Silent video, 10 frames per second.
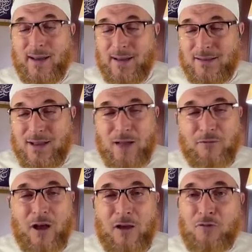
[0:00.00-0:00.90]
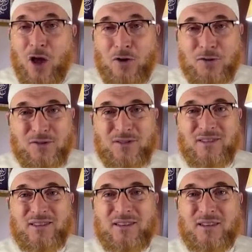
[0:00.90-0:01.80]
It's like five dollars.
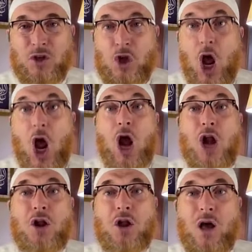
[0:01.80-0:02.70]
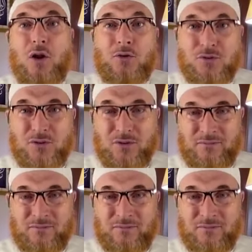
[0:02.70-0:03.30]
ten dollars.